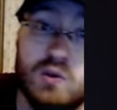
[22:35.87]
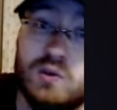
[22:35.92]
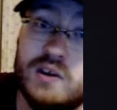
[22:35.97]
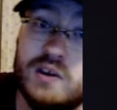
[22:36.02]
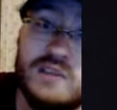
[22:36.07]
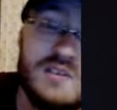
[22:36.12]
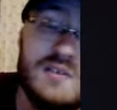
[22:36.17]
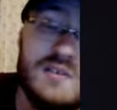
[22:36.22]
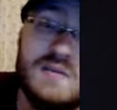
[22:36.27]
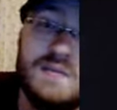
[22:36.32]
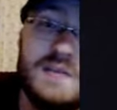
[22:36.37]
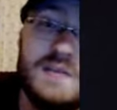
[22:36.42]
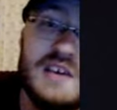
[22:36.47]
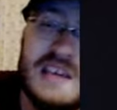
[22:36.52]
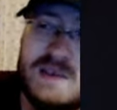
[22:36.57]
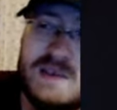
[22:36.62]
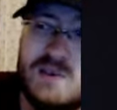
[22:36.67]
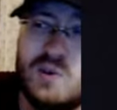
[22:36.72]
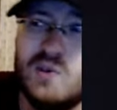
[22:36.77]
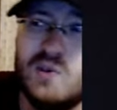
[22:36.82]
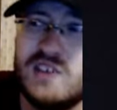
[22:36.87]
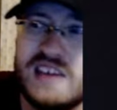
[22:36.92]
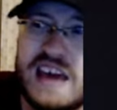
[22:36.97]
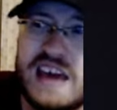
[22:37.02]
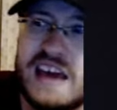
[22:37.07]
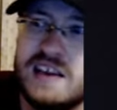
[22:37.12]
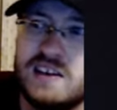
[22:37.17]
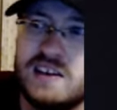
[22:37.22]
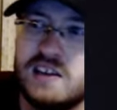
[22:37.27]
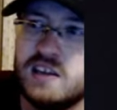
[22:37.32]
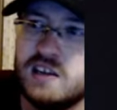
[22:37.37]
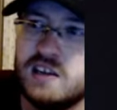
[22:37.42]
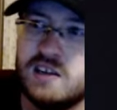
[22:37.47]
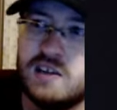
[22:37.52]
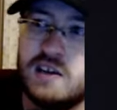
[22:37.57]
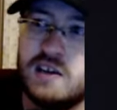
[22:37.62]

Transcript: It's, even though the ending,